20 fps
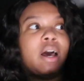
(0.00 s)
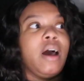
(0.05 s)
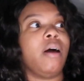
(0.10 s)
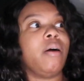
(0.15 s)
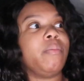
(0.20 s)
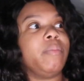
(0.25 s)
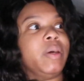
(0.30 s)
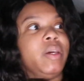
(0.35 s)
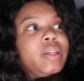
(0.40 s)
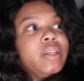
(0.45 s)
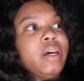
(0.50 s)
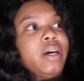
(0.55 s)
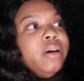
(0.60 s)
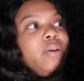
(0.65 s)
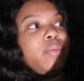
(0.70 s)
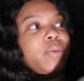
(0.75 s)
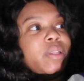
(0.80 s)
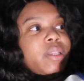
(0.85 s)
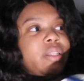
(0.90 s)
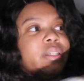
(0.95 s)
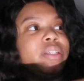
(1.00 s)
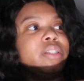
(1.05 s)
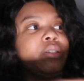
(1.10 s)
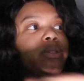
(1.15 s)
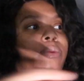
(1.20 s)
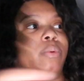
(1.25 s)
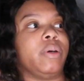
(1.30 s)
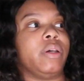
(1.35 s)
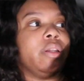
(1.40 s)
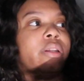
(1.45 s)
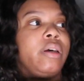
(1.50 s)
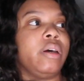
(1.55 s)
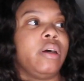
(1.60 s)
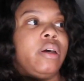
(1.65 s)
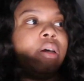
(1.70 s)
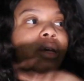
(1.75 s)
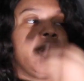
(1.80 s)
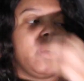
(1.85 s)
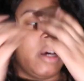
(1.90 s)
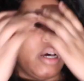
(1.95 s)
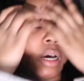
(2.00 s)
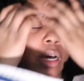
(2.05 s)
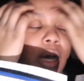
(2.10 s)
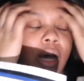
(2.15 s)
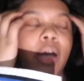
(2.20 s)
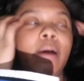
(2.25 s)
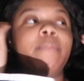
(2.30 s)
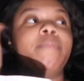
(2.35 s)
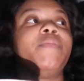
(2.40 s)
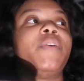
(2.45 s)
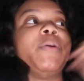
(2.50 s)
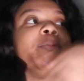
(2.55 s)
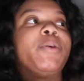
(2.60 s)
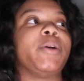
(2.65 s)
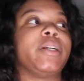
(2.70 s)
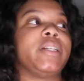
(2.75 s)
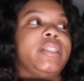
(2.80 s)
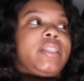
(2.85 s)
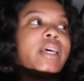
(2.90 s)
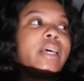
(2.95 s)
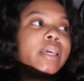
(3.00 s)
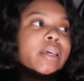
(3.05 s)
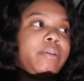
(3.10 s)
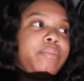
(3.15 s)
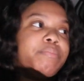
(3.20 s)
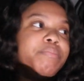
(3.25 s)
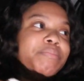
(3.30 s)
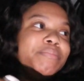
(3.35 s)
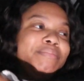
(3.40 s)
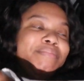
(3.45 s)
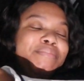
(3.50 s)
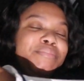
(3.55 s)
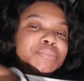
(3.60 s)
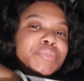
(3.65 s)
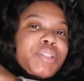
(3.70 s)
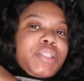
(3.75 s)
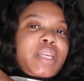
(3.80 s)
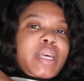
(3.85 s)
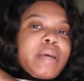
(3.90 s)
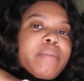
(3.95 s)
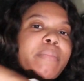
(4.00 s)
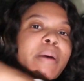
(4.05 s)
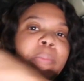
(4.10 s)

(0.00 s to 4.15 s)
I'll be done with this one. I'm um, February second, day of